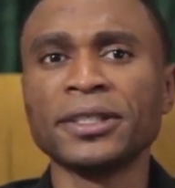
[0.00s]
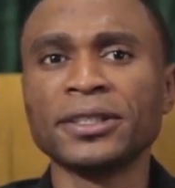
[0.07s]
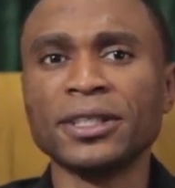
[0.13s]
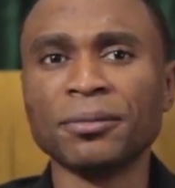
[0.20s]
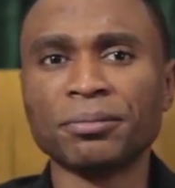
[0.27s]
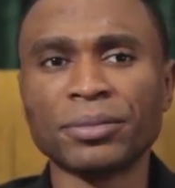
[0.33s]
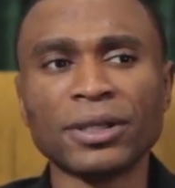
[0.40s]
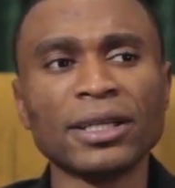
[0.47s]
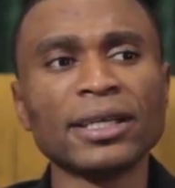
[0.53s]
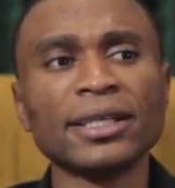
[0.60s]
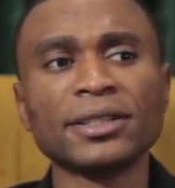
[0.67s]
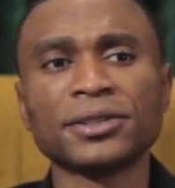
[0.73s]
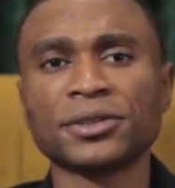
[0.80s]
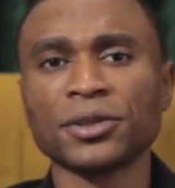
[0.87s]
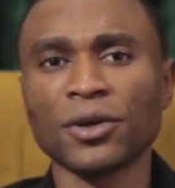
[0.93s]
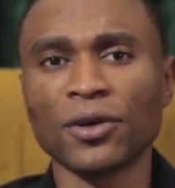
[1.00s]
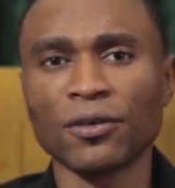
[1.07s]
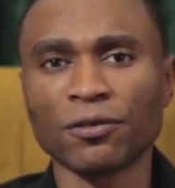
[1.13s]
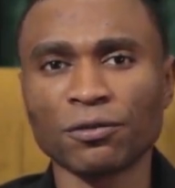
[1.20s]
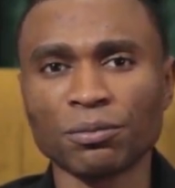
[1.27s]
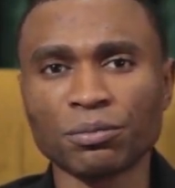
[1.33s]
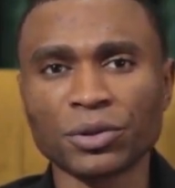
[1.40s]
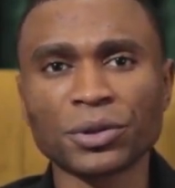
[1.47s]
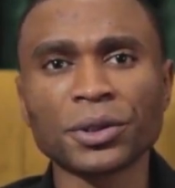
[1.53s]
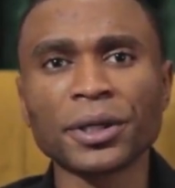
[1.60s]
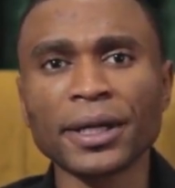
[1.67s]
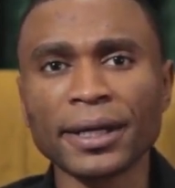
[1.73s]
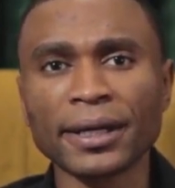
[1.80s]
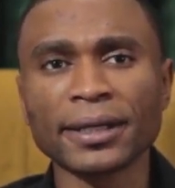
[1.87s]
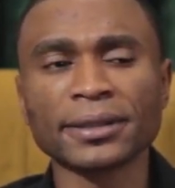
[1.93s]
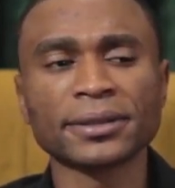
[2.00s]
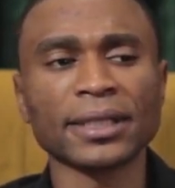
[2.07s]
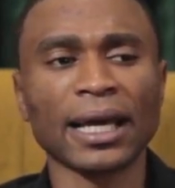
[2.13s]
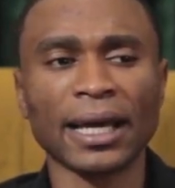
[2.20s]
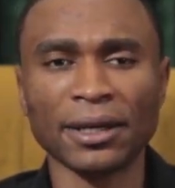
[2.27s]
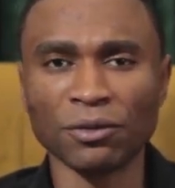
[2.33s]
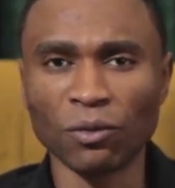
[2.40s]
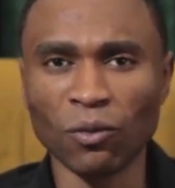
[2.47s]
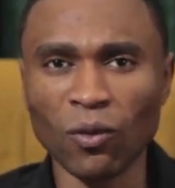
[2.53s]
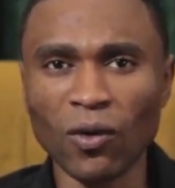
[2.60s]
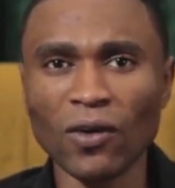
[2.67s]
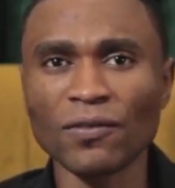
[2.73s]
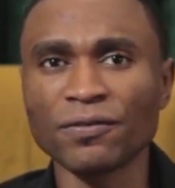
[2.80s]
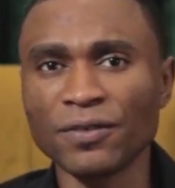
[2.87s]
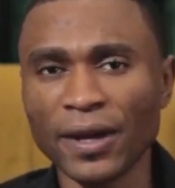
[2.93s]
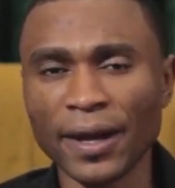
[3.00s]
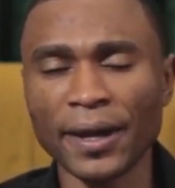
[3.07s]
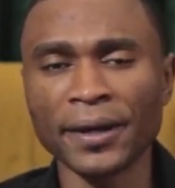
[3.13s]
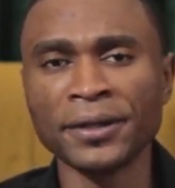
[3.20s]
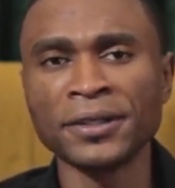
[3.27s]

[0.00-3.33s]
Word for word: the place of prayers and warfare